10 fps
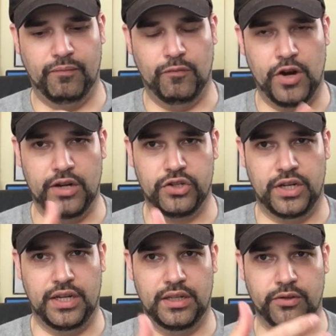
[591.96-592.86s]
wear
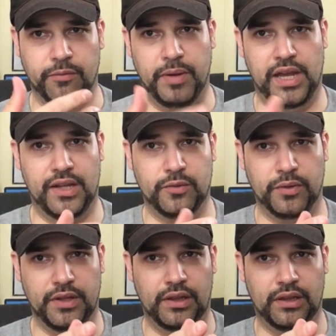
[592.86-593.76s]
jeans or pants
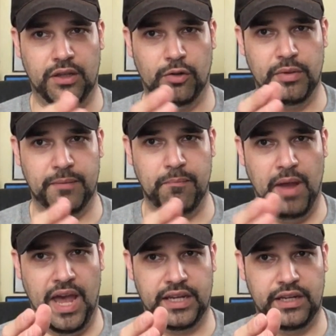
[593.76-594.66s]
with a little bit
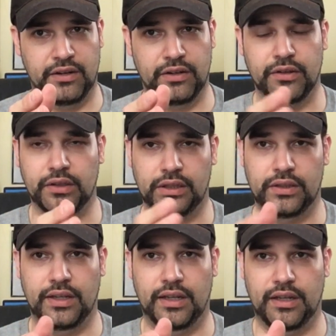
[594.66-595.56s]
baggier
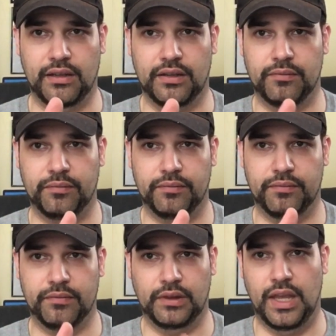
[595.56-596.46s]

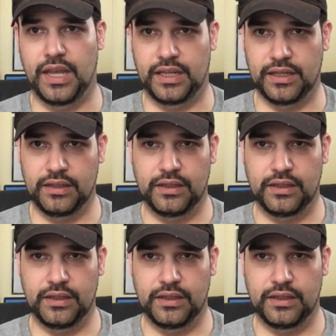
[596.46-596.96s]
leg,